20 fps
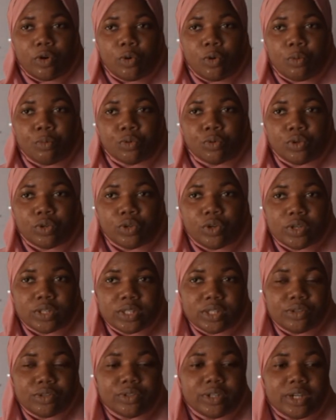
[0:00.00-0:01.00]

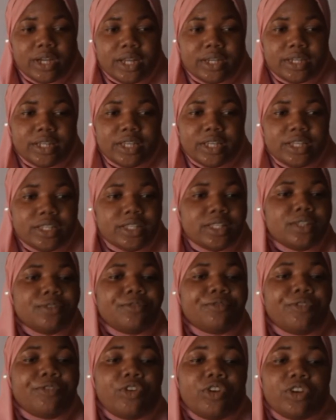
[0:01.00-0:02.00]
homologous organ is the
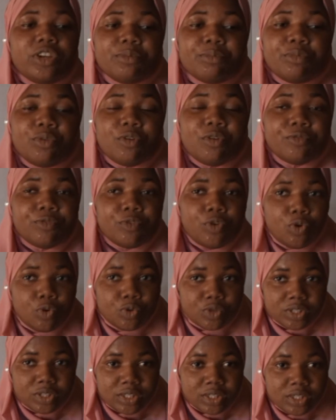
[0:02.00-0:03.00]
forelimb of
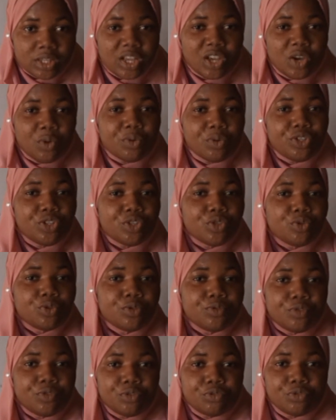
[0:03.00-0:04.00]
horse, which is
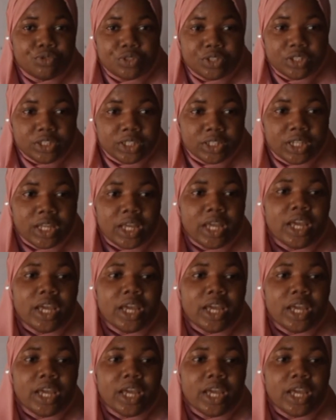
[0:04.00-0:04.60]
used for running,